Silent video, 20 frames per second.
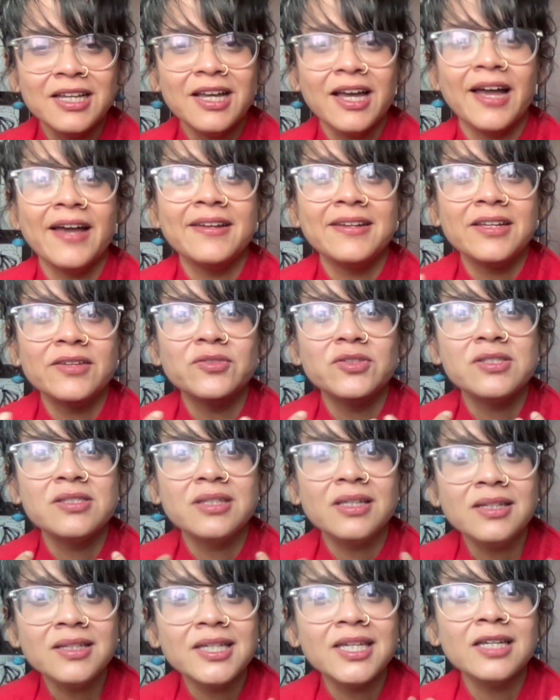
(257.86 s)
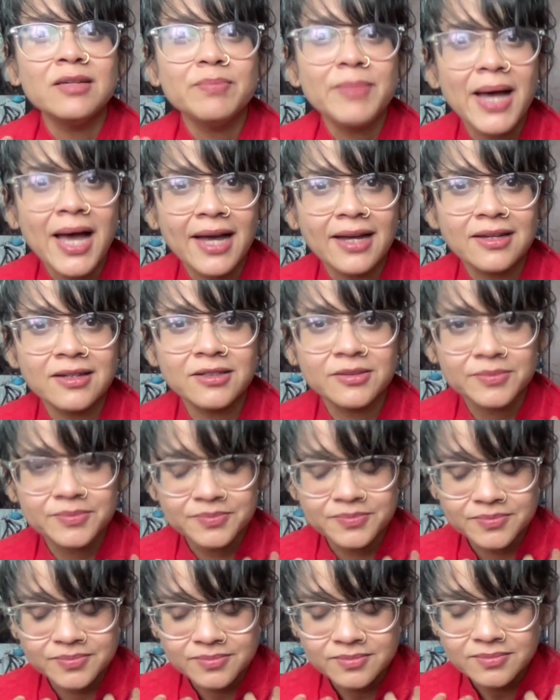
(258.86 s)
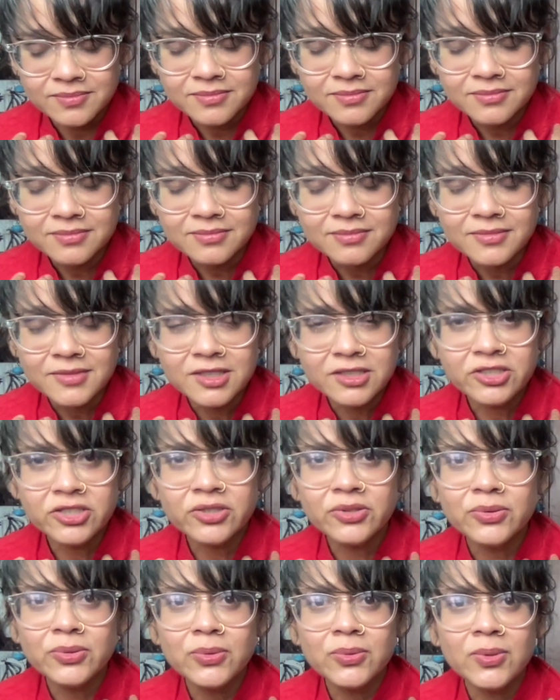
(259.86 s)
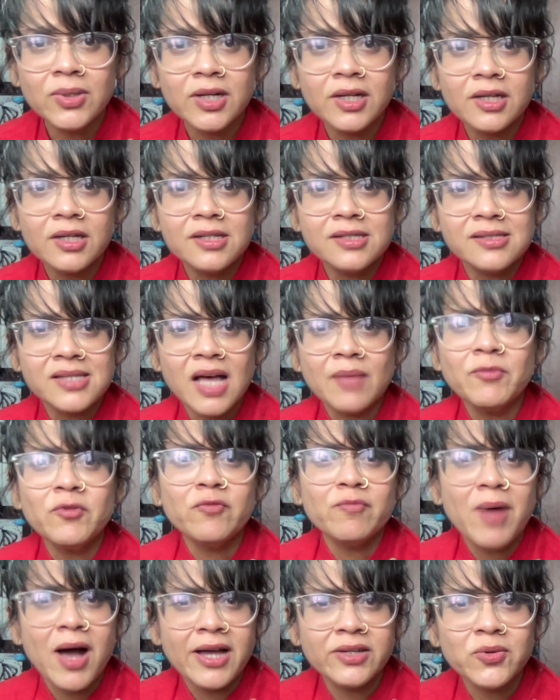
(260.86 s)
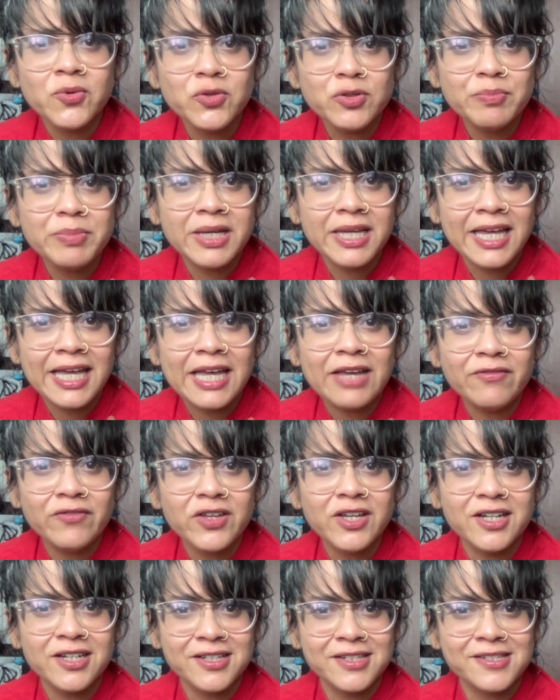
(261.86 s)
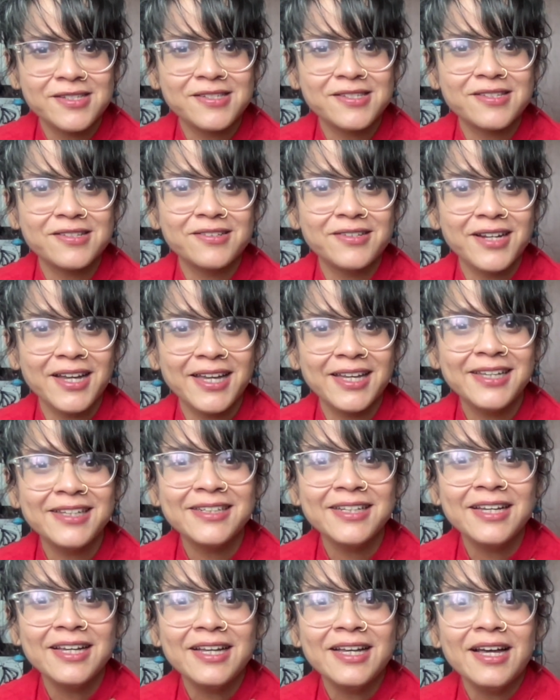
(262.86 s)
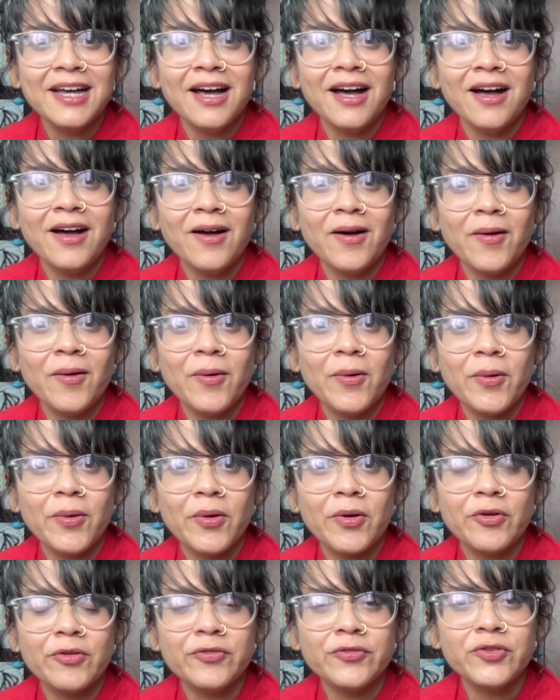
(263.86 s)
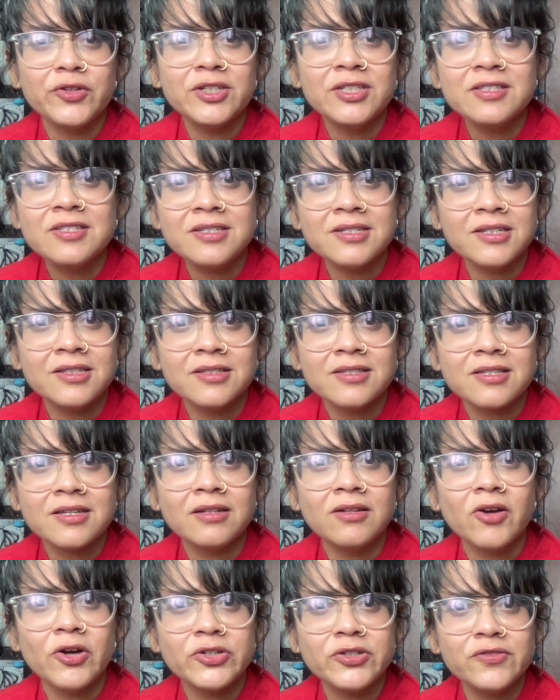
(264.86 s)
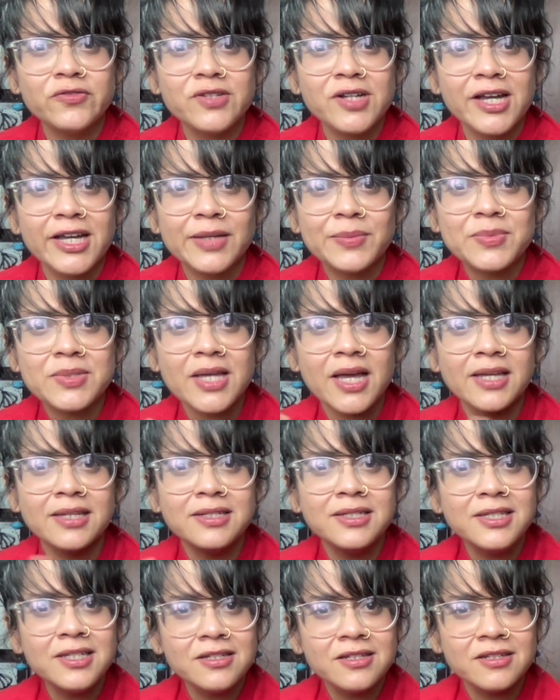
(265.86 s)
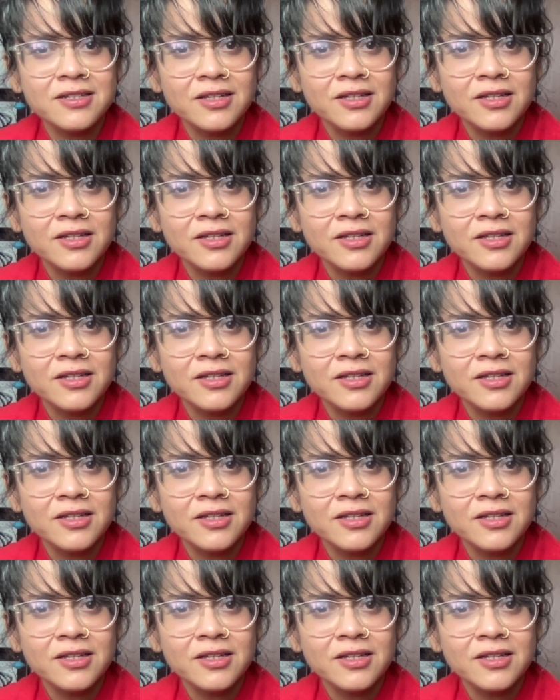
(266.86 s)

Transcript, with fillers: And I was thinking back to some of my own behaviors, right? For instance, a lot of times I need